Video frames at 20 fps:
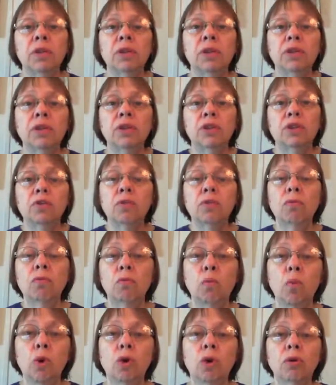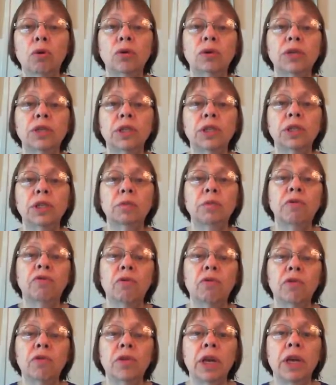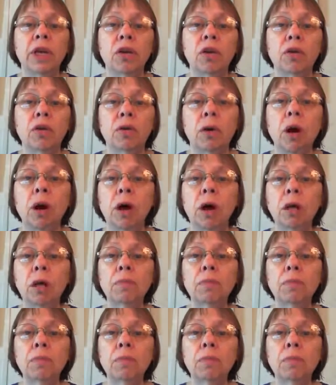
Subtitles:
to certain words before they can know God,